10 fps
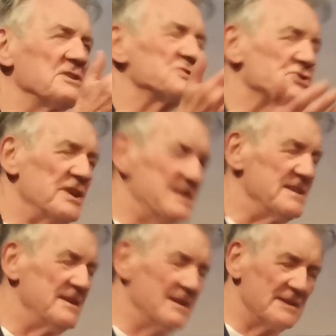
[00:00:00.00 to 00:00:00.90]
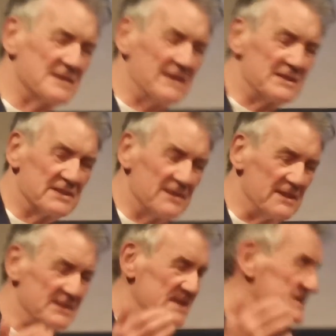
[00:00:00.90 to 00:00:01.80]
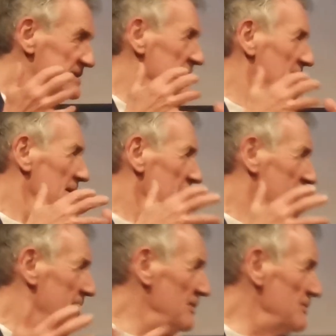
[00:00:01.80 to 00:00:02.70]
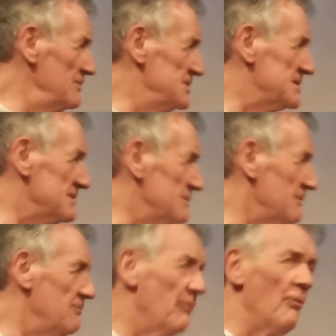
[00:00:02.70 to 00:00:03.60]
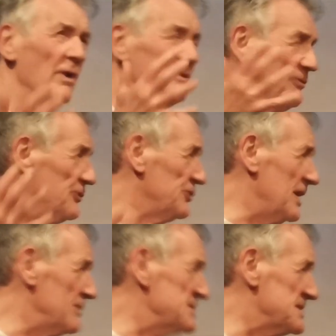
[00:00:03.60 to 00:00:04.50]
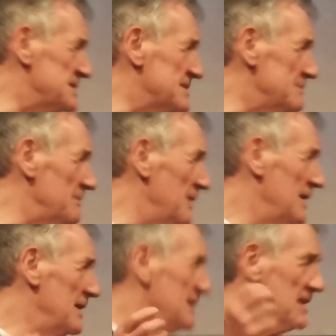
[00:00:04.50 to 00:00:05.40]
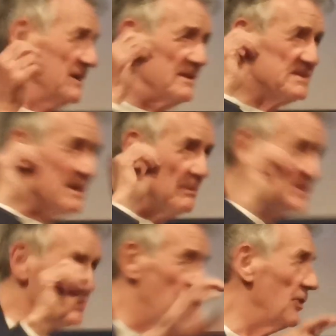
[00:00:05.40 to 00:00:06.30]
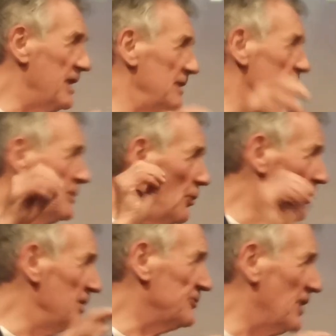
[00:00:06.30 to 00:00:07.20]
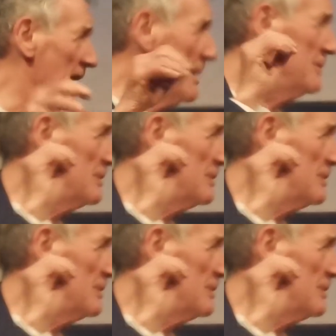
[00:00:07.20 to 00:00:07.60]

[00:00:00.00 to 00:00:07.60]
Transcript: orchestrated in the sense that there's this huge, sort of wonderful sound system, and there's someone talking to it all the